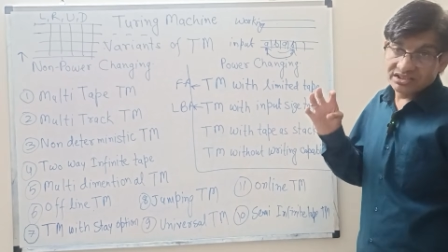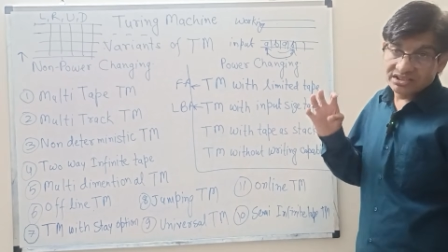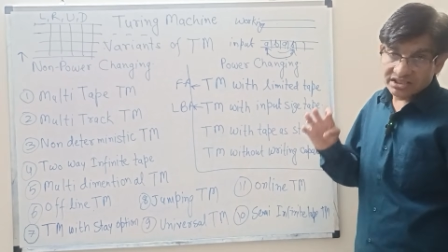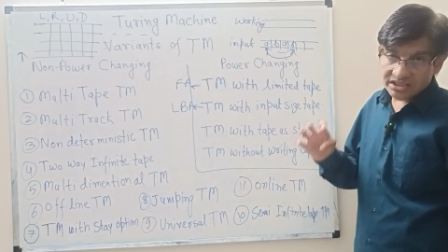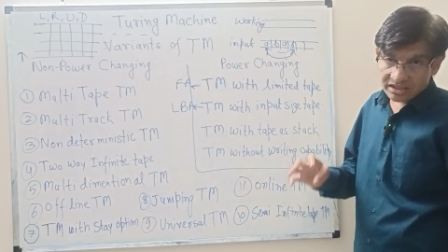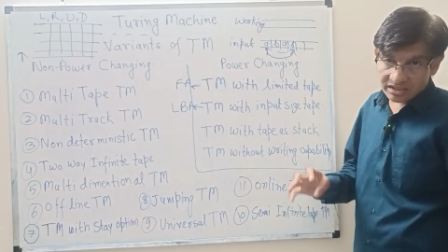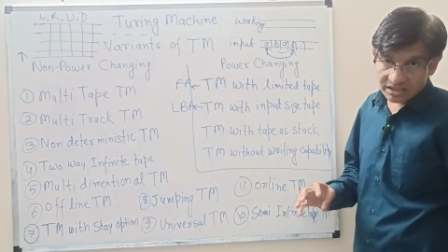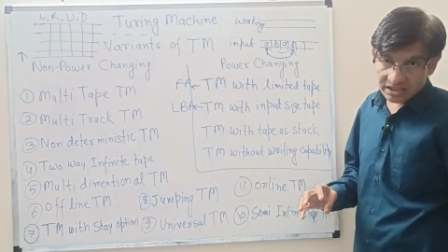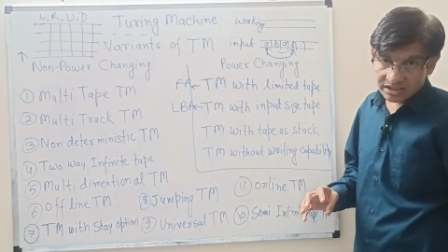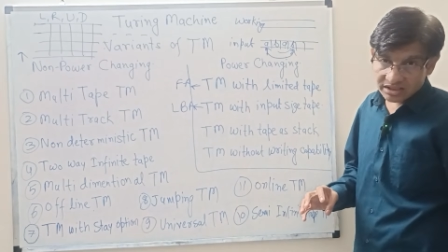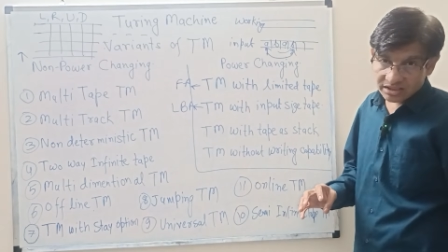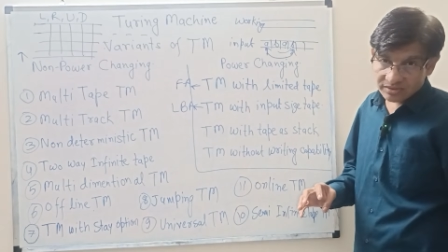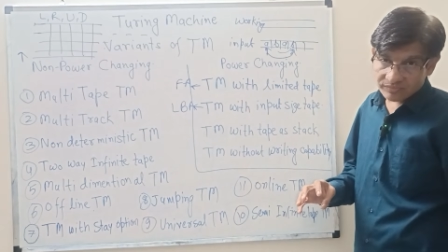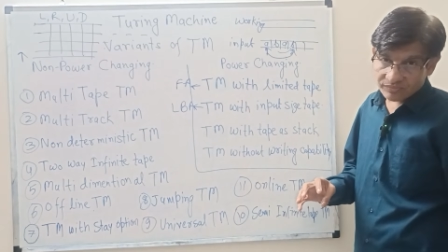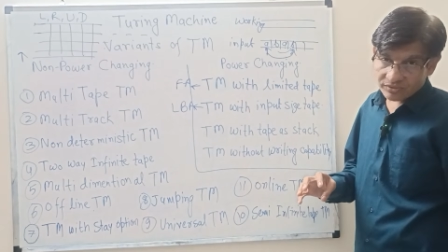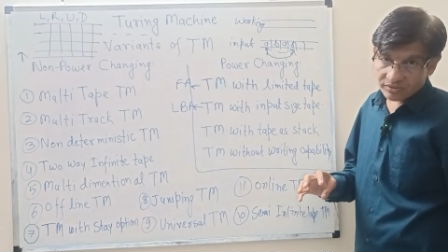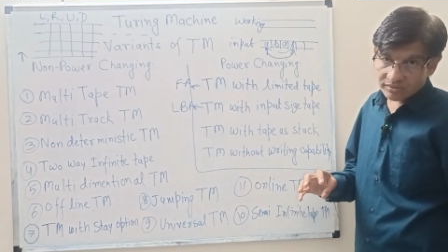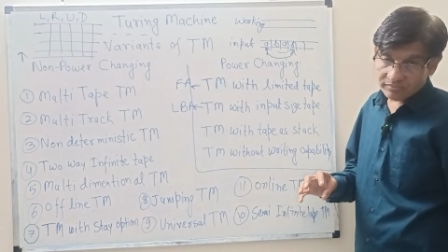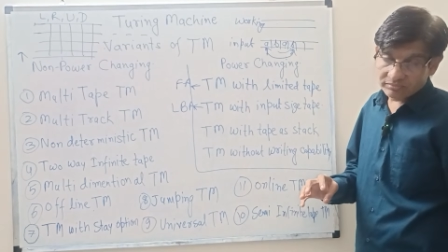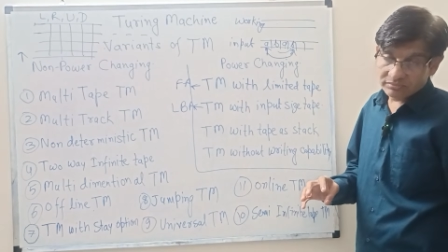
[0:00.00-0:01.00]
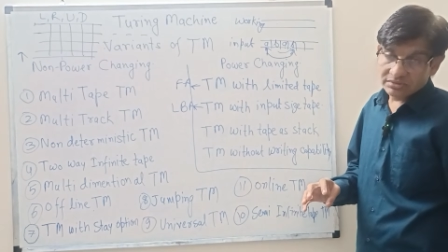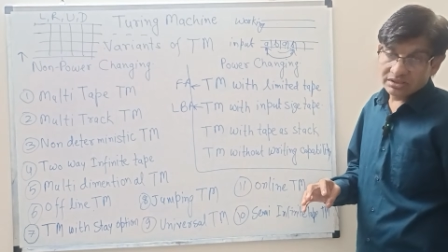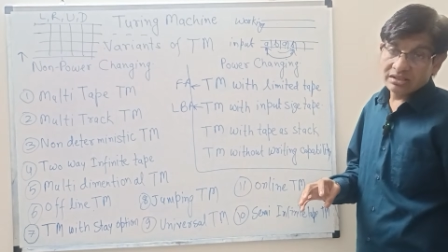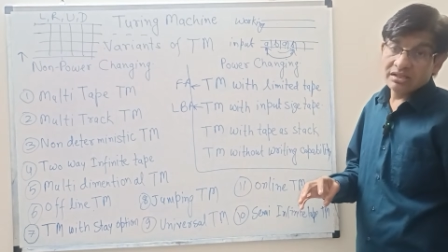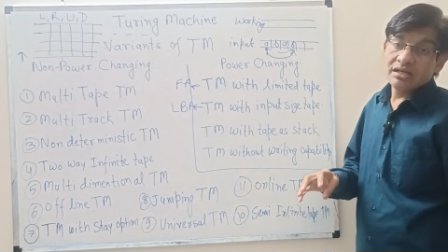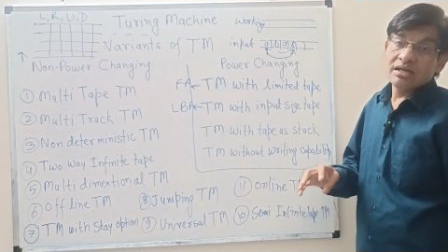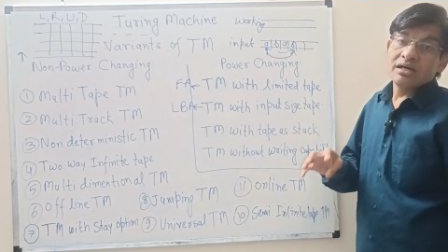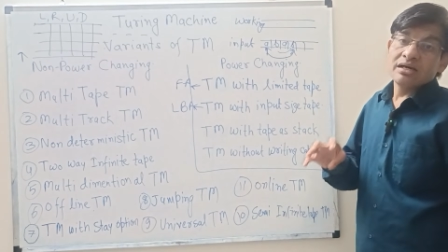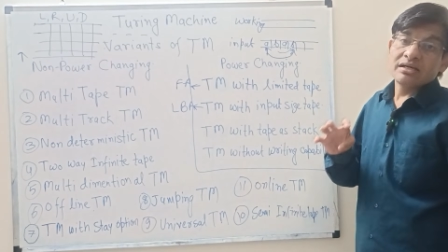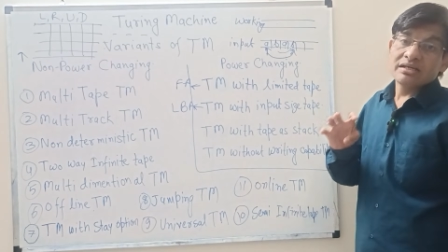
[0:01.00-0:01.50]
generated from
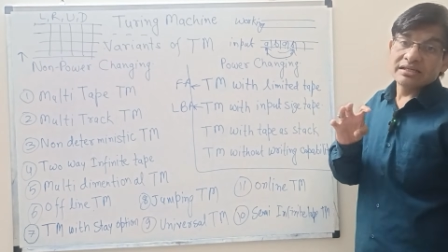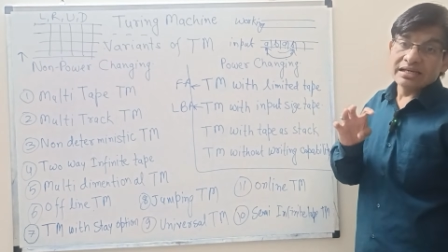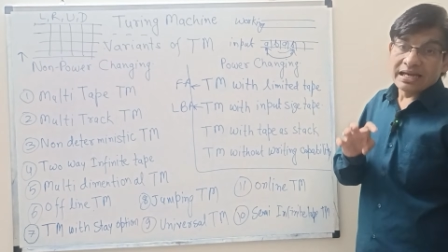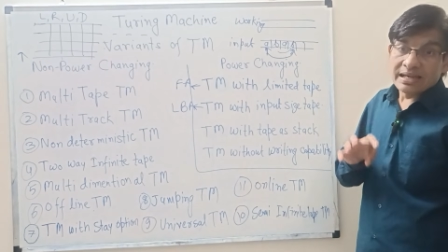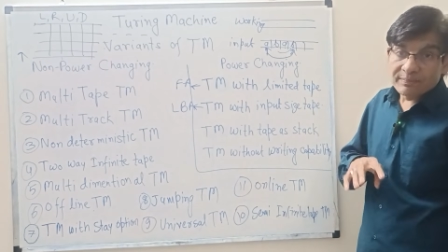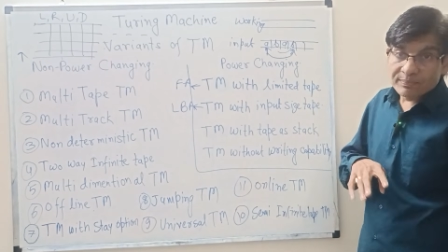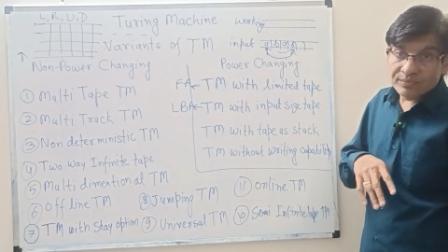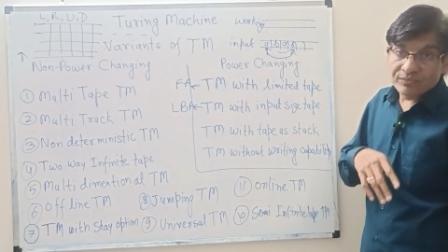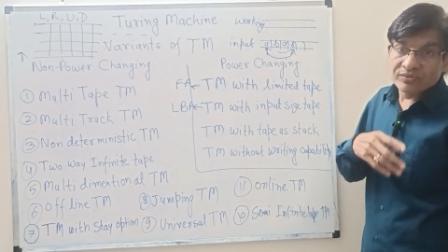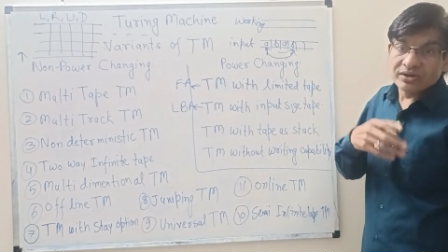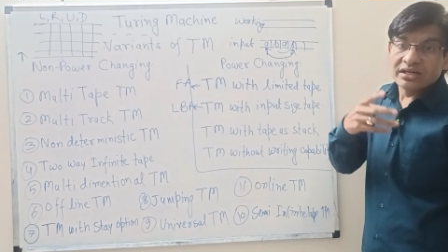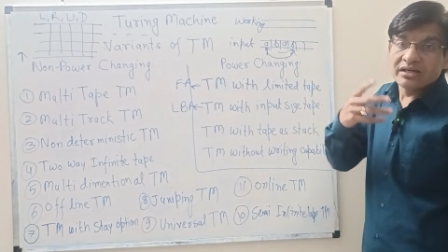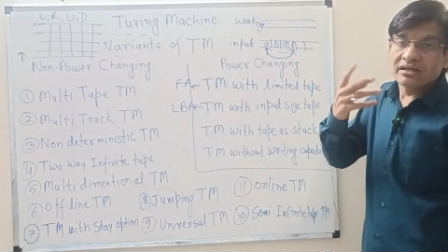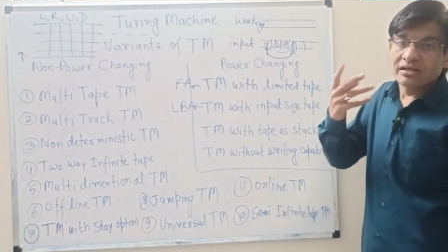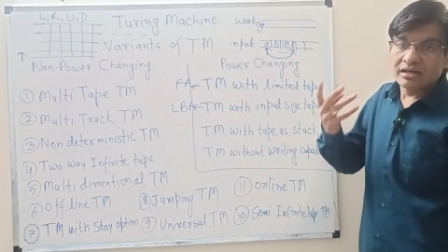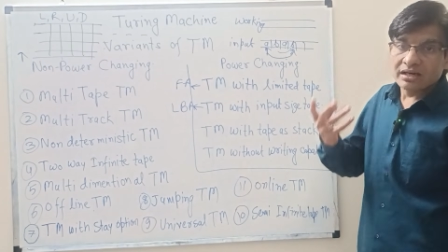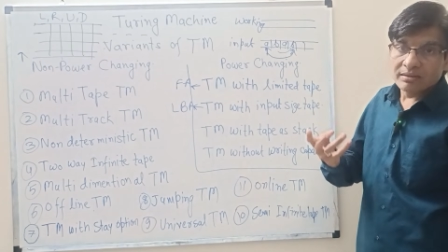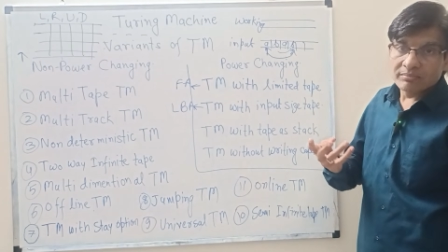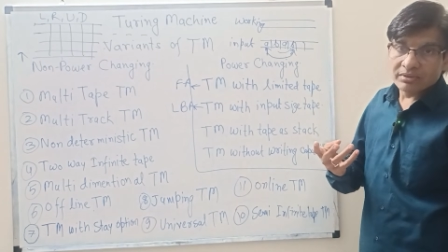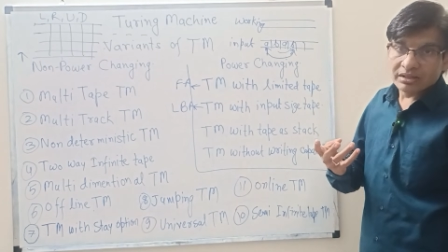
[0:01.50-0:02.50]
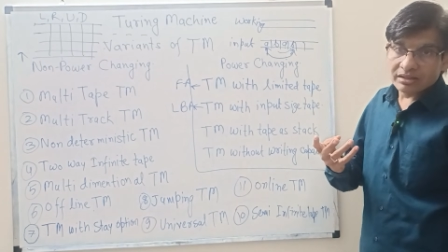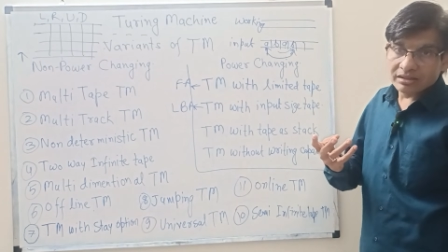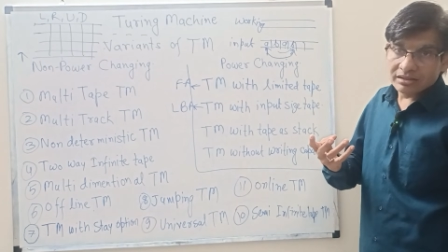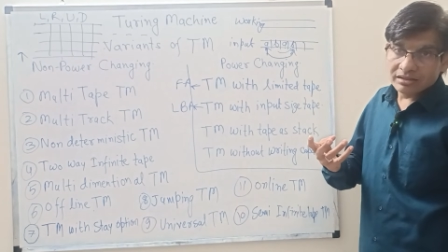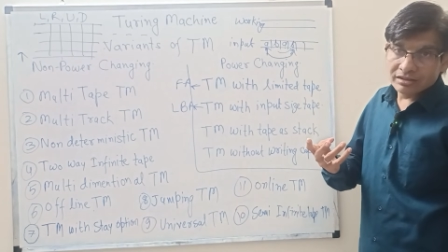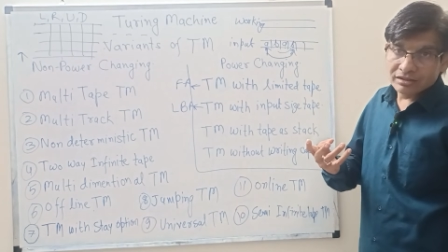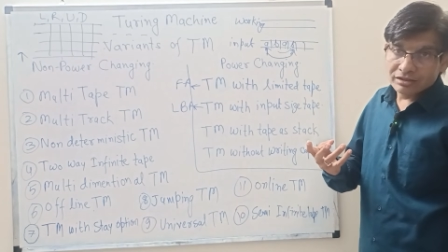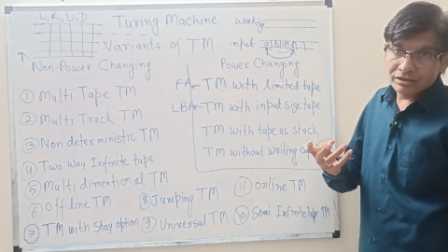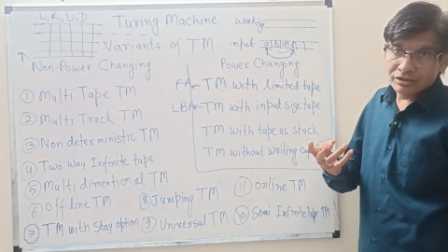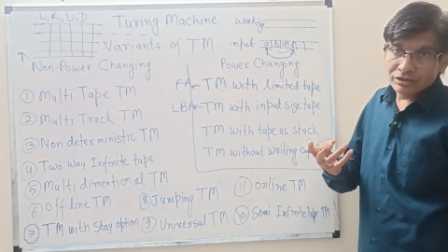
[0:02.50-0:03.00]
type 1 grammar.